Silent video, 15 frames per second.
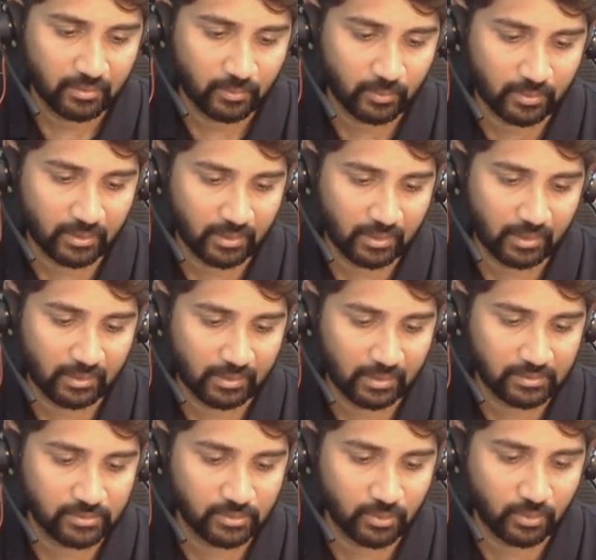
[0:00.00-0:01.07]
okay, and
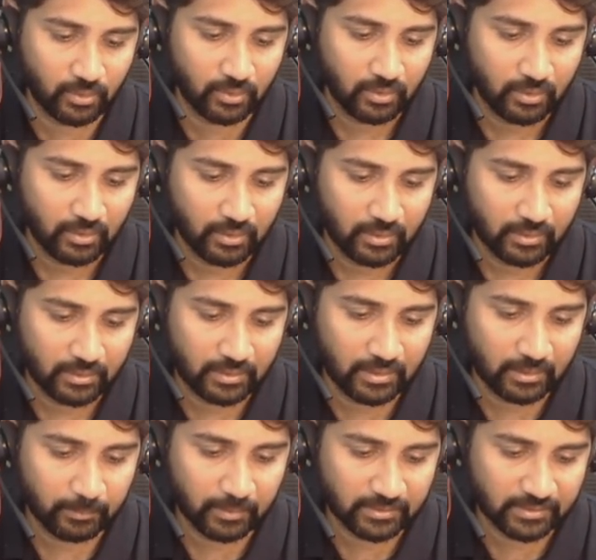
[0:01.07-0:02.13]
also
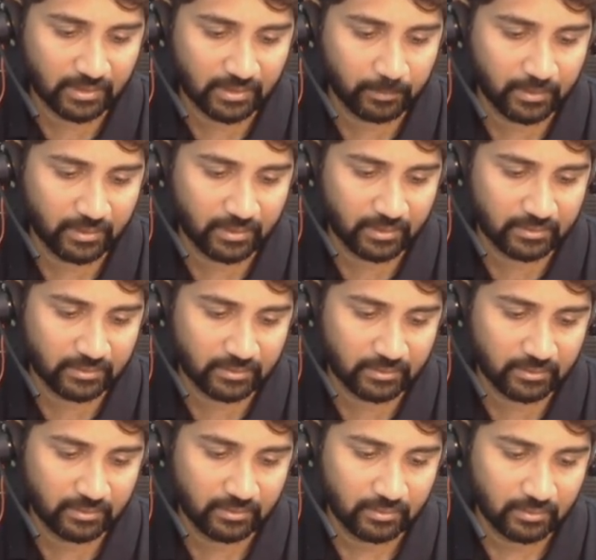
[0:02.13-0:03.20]
team assignment
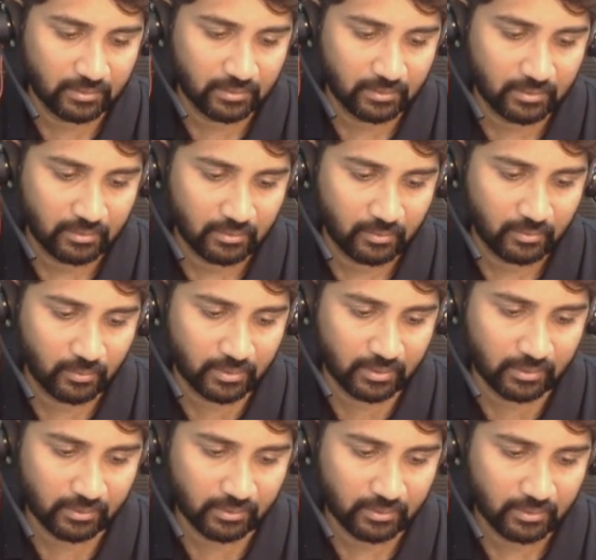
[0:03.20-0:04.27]
agent,
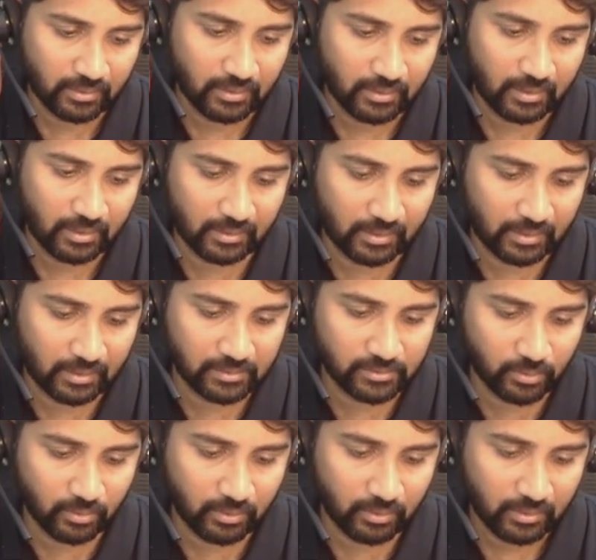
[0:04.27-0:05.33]
okay, and
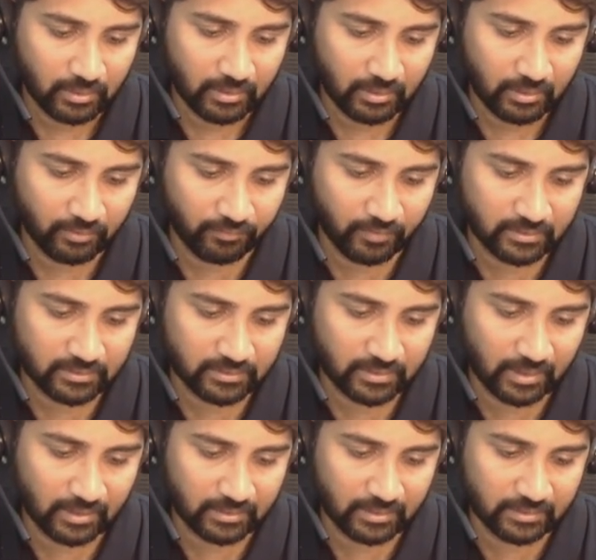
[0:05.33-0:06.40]
also efforts
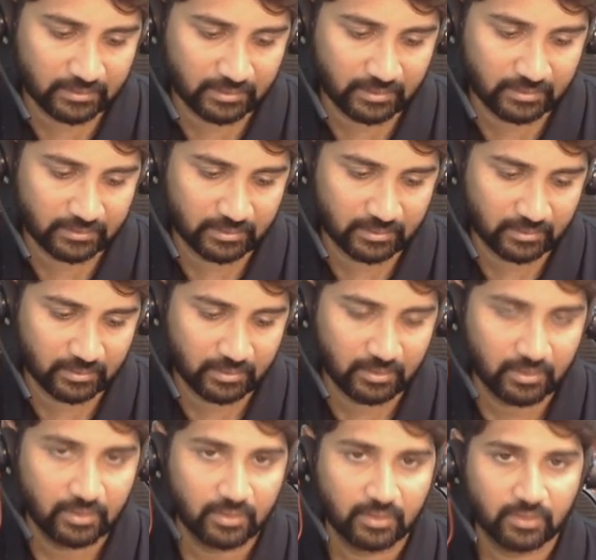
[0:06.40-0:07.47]
calculation agent.
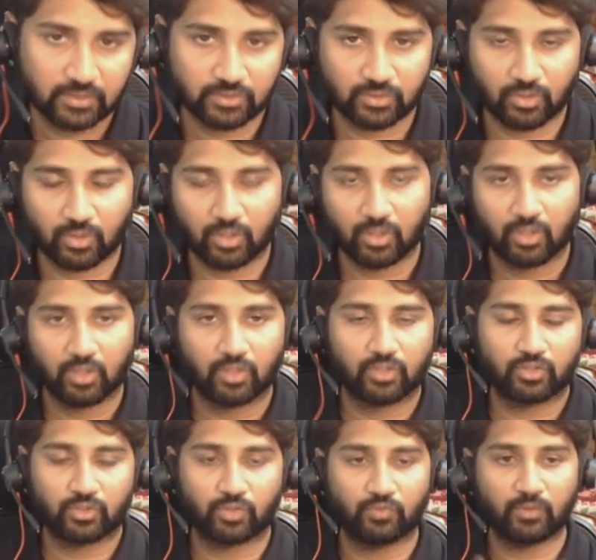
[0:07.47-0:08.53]
So
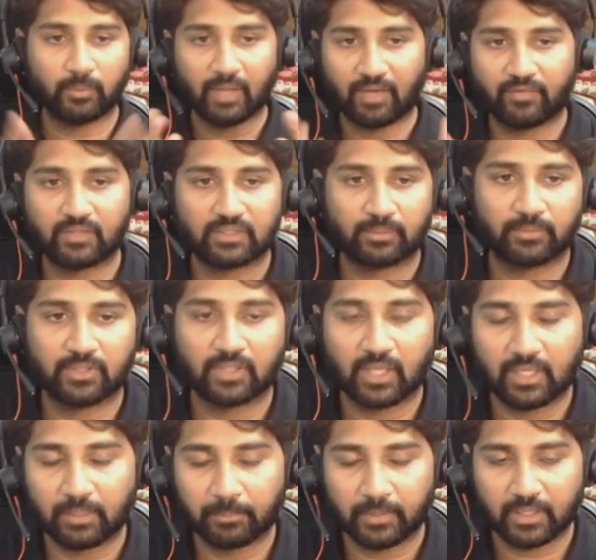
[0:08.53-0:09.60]
you will be having something
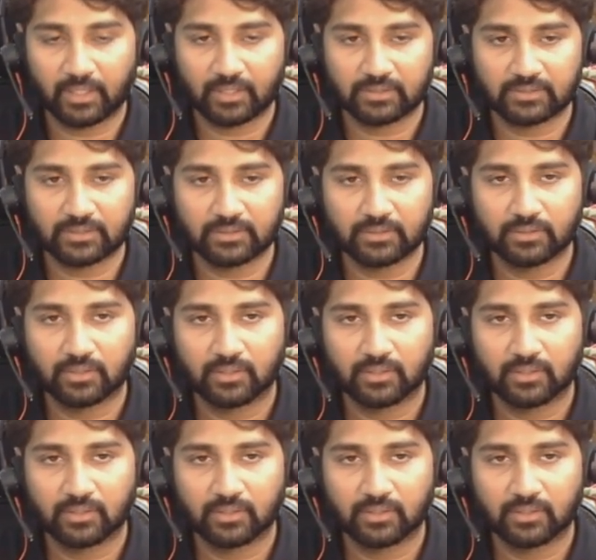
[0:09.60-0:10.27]
called a main agent